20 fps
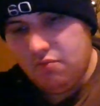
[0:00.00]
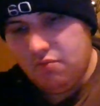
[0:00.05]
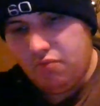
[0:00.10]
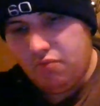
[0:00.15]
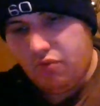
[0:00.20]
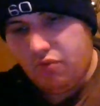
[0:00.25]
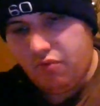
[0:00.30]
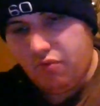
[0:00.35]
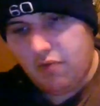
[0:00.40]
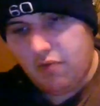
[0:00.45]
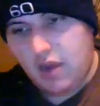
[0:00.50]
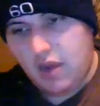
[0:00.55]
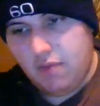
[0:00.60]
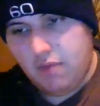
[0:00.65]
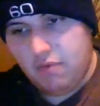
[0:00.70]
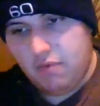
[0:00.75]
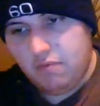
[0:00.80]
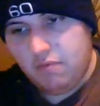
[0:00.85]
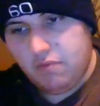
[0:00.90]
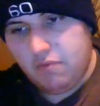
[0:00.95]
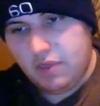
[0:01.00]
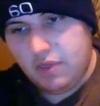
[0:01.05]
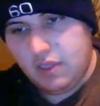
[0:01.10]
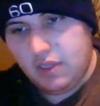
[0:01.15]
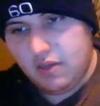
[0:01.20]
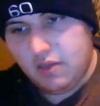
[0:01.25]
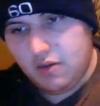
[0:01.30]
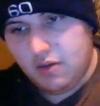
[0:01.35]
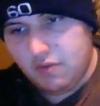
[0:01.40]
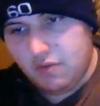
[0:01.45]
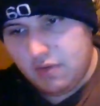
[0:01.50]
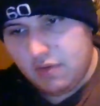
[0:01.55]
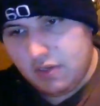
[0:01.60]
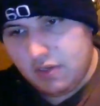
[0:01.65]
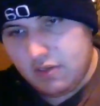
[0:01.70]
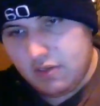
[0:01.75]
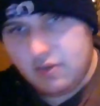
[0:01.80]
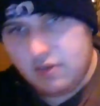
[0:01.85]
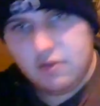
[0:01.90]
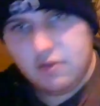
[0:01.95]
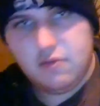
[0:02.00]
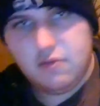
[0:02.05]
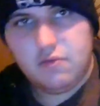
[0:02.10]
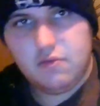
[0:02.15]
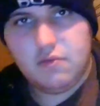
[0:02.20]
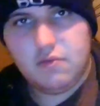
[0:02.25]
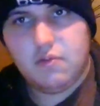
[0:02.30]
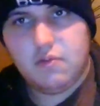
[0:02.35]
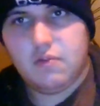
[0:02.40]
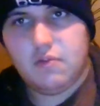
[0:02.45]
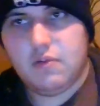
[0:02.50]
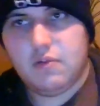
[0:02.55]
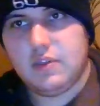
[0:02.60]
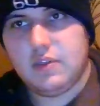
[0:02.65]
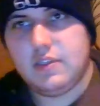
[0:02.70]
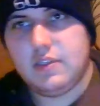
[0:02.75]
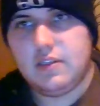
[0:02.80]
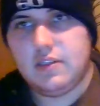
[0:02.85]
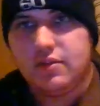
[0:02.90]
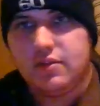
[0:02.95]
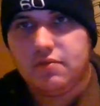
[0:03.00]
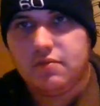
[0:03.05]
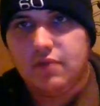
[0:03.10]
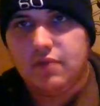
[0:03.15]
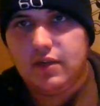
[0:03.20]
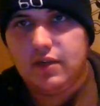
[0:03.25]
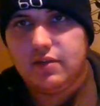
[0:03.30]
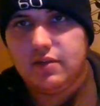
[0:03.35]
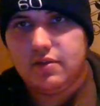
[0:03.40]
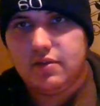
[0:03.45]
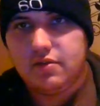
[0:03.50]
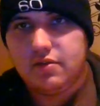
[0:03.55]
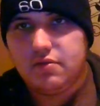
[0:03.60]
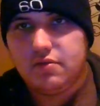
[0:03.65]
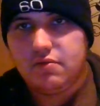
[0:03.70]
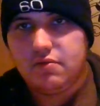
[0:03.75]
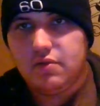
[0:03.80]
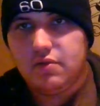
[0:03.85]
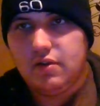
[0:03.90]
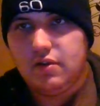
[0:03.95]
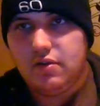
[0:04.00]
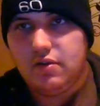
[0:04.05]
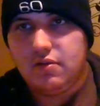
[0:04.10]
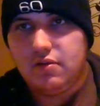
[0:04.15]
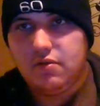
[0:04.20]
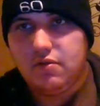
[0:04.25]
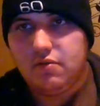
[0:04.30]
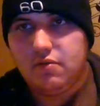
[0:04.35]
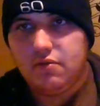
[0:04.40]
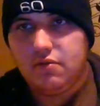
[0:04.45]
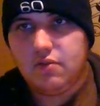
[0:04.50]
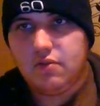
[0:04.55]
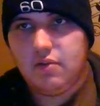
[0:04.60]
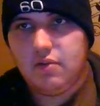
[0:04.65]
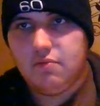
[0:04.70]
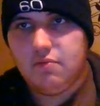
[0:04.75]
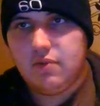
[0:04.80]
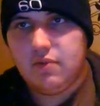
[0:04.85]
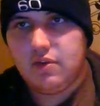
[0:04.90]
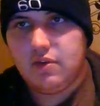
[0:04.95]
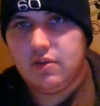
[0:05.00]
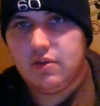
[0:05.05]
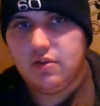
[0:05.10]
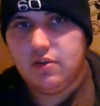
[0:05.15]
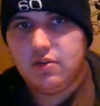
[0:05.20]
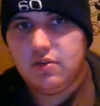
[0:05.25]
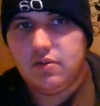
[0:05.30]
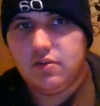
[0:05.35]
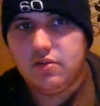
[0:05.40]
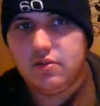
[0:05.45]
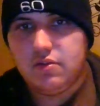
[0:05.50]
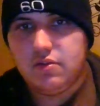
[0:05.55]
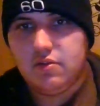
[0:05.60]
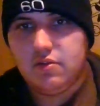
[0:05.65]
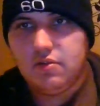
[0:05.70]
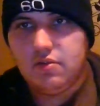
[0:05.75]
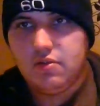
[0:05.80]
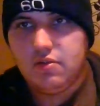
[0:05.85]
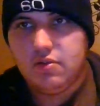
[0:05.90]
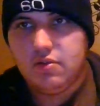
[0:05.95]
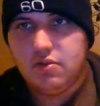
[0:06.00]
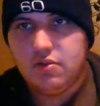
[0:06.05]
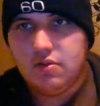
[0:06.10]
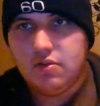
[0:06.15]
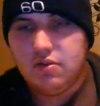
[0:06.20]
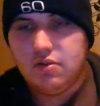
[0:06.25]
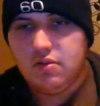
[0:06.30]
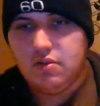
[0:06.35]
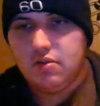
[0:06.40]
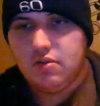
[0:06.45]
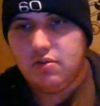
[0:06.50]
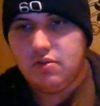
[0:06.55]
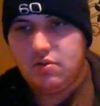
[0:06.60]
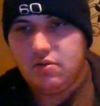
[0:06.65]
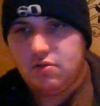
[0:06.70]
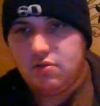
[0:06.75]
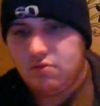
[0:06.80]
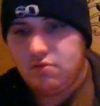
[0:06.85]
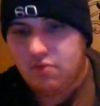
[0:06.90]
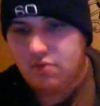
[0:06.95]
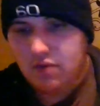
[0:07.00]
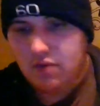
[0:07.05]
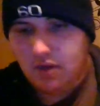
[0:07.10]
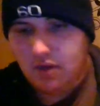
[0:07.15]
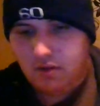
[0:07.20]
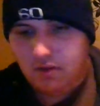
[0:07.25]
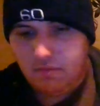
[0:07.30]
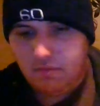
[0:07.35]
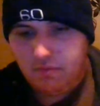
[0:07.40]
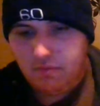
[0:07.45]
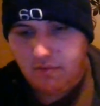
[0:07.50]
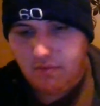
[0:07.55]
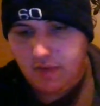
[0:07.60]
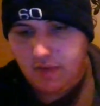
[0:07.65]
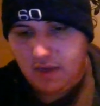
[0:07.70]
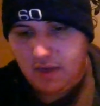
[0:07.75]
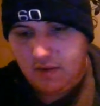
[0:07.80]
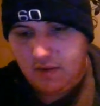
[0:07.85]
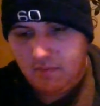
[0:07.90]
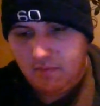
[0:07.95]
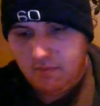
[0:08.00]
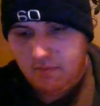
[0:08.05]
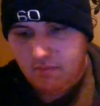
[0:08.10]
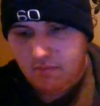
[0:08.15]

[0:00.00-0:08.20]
probably going to... oh, what's this white screen? Google Images. I'm not going to pull that up